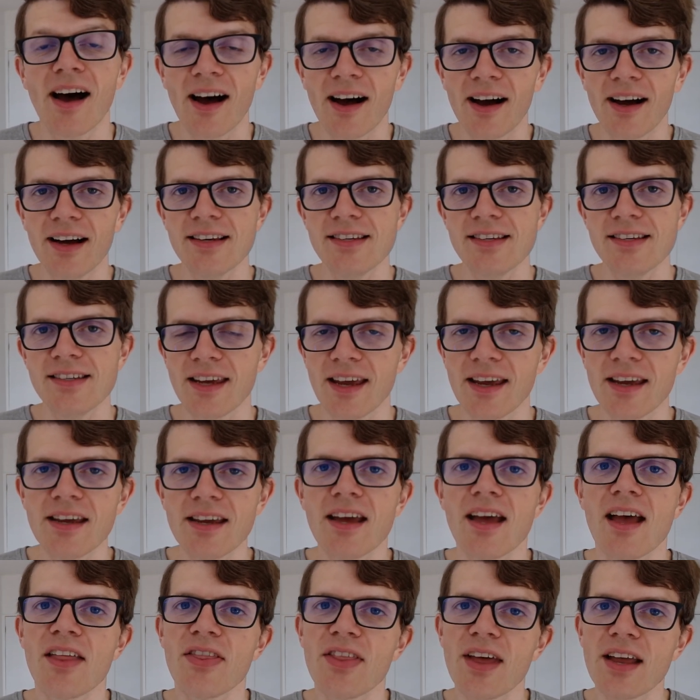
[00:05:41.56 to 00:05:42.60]
IDE,
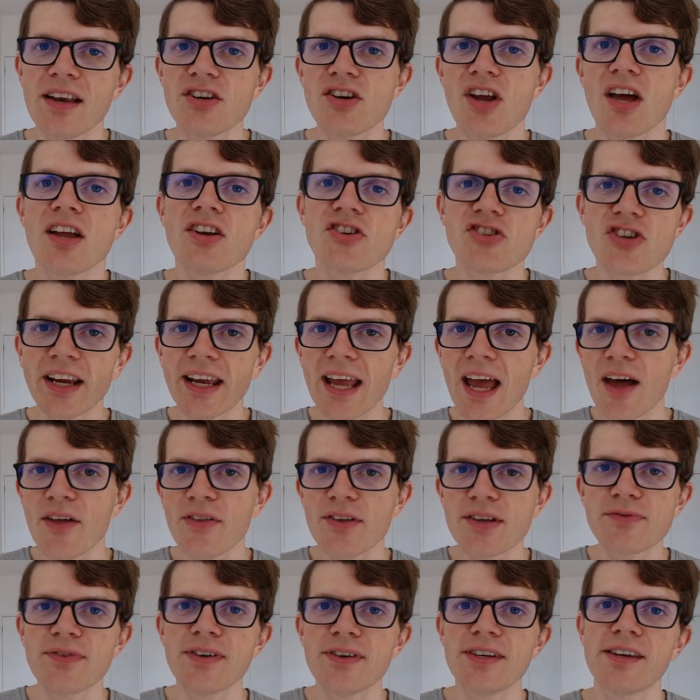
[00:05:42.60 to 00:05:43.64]
then check out
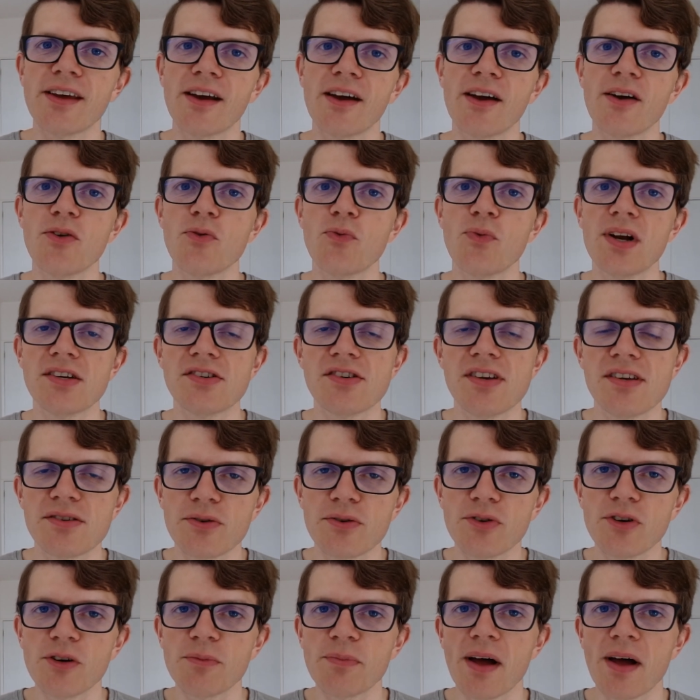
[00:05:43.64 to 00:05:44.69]
this video, which is
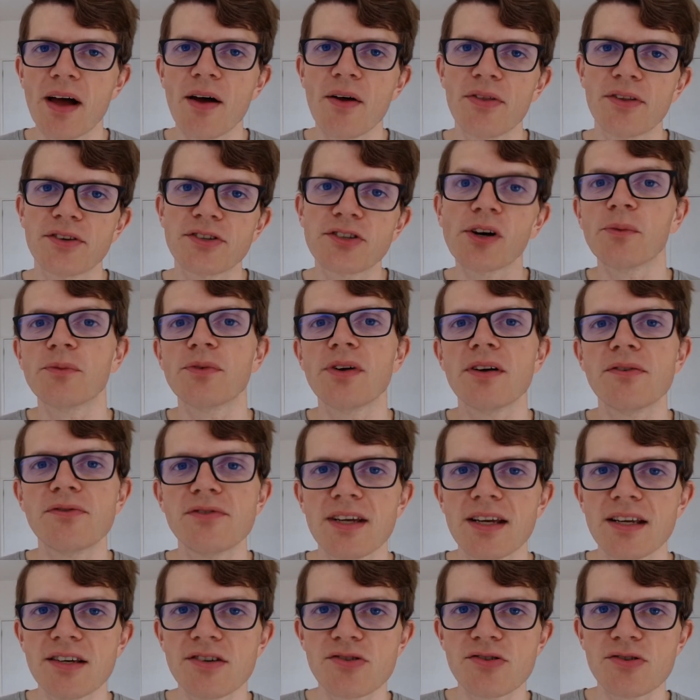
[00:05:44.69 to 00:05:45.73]
all about the top
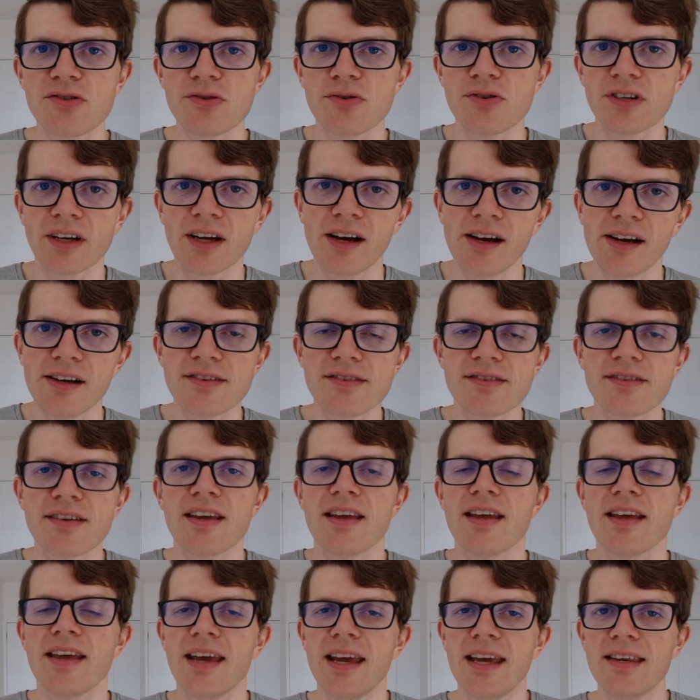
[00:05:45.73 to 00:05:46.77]
15 shortcuts
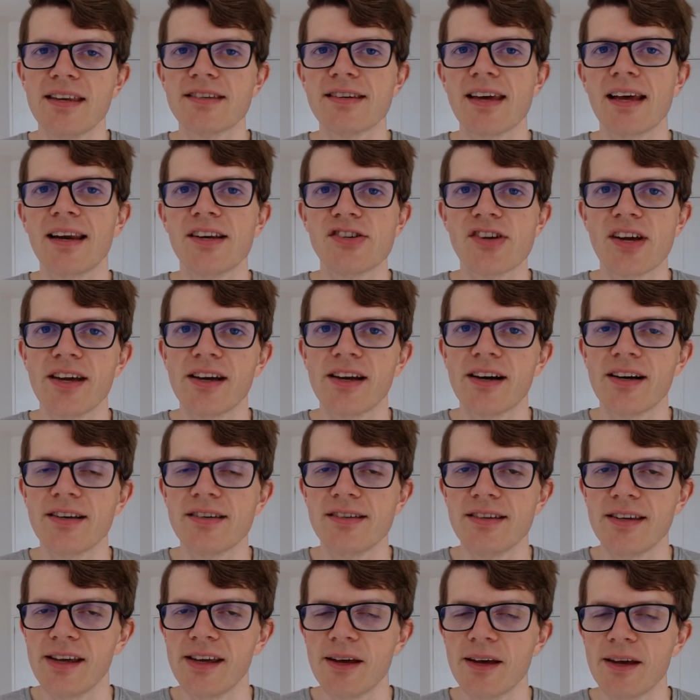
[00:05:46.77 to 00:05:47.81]
in IntelliJ
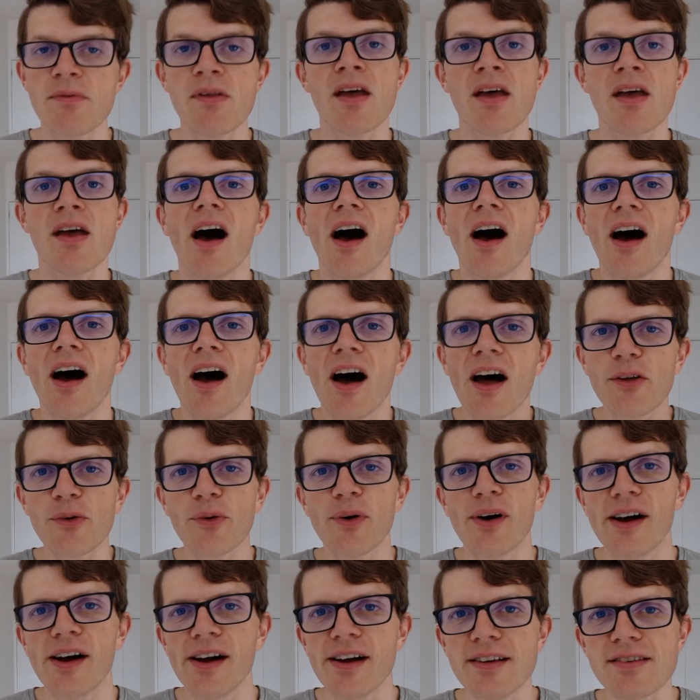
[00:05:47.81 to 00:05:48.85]
IDEA.
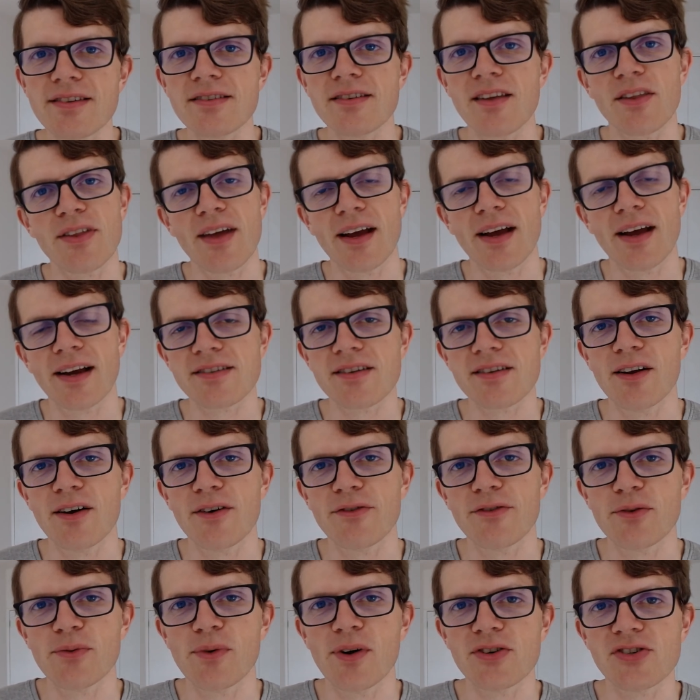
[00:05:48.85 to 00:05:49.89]
Otherwise, thanks a lot
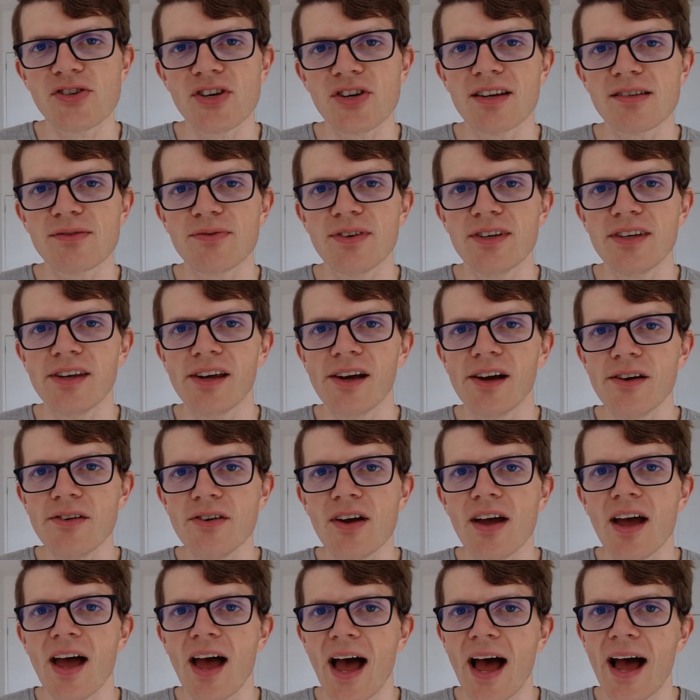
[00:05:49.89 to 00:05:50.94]
for watching this video,
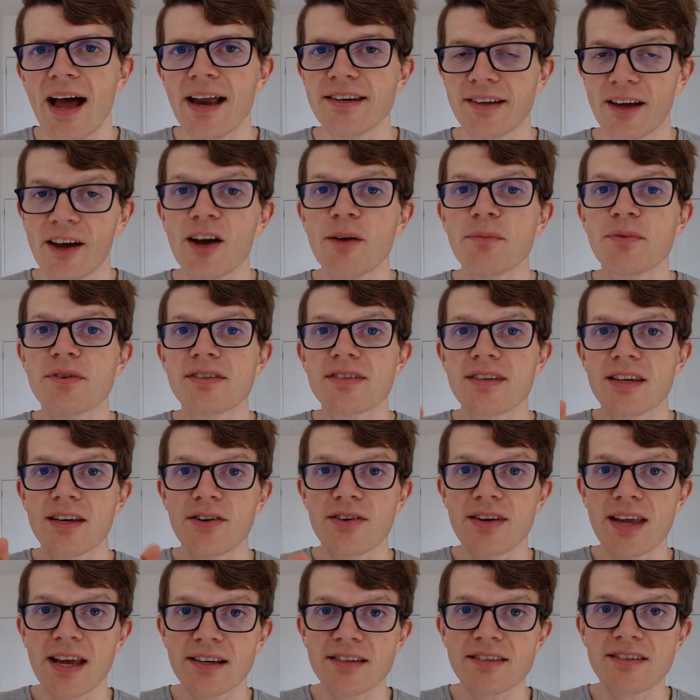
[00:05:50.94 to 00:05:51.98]
and I hope to see you
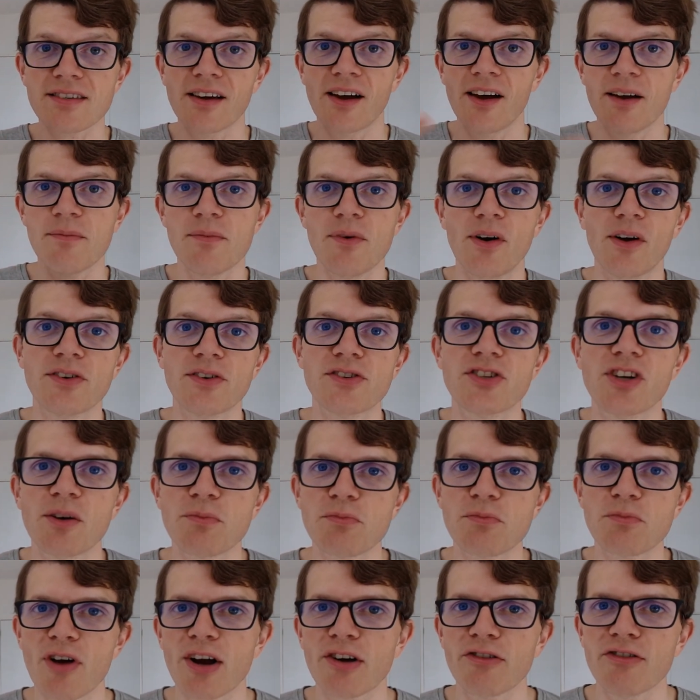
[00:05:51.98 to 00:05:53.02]
next time on Tom
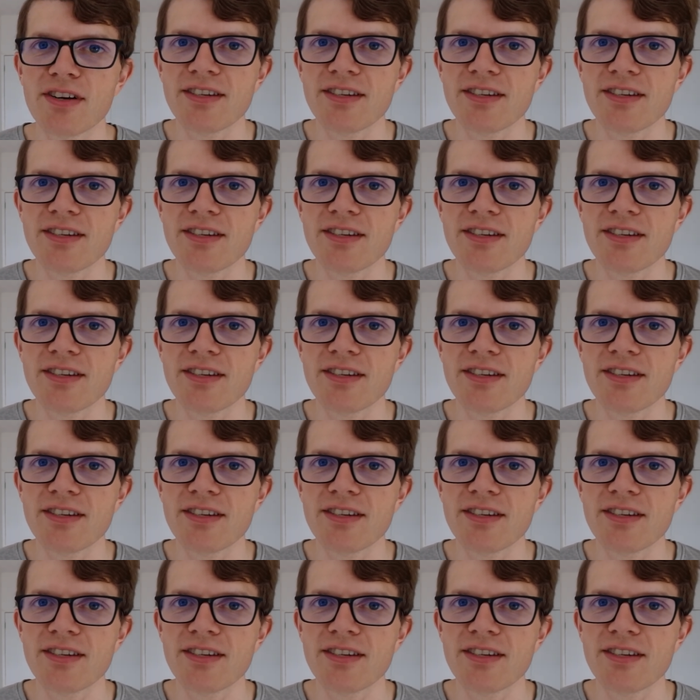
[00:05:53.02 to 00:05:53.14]
Gregory